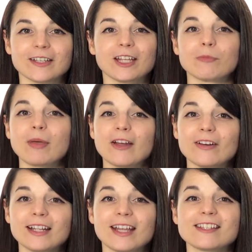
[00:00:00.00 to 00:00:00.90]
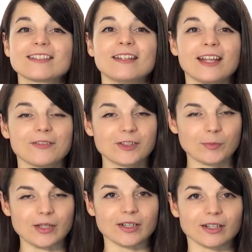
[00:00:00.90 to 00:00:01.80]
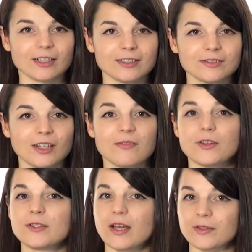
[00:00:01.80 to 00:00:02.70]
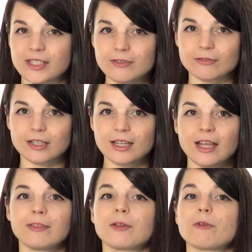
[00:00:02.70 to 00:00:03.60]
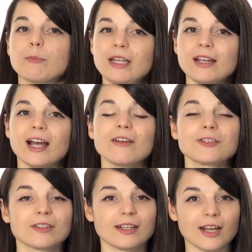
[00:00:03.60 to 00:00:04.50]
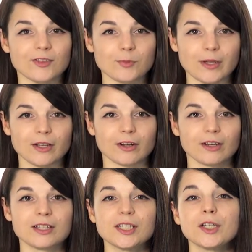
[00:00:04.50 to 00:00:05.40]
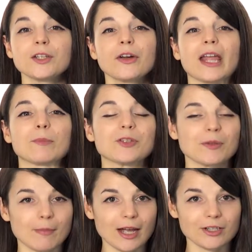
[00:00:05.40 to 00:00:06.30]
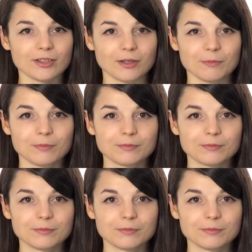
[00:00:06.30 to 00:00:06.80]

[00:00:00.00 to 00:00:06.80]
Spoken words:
and compare it against the native speaker. If you sound different, then repeat after the native speaker until you're able to match them.